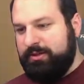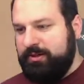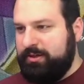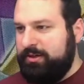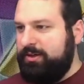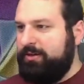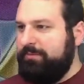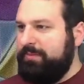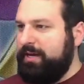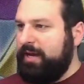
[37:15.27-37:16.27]
Oh,
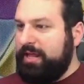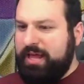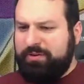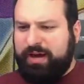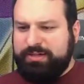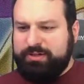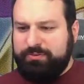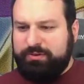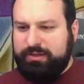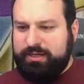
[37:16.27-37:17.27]
man. Now, I don't
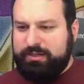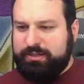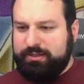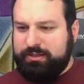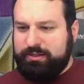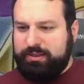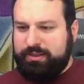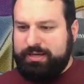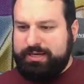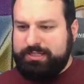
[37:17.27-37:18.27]
think
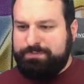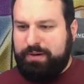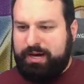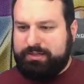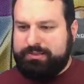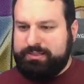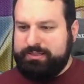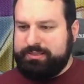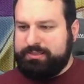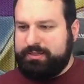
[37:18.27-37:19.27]
these
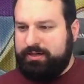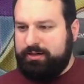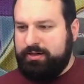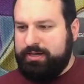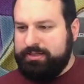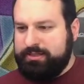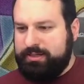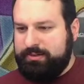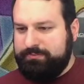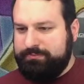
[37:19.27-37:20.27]
boxes are as
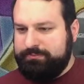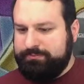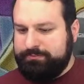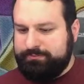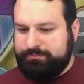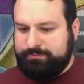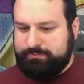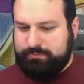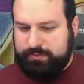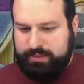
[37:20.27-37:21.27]

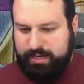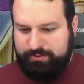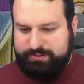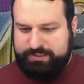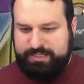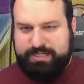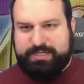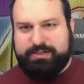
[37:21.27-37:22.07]
guaranteed.